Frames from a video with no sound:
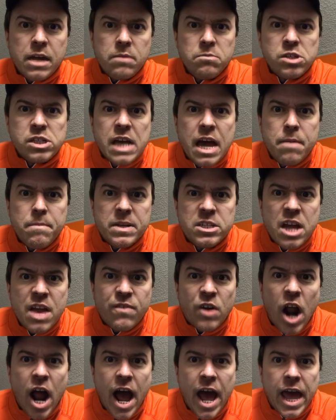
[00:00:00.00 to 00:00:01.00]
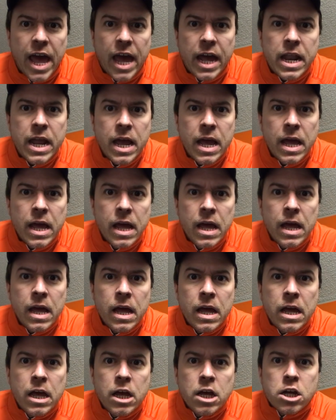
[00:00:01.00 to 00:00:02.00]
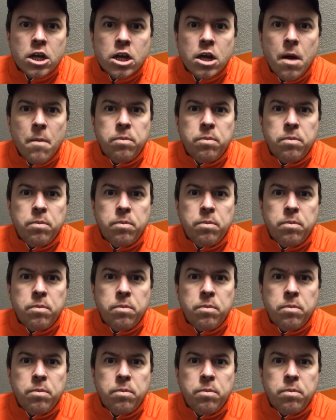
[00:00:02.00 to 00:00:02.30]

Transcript: ever had. Complete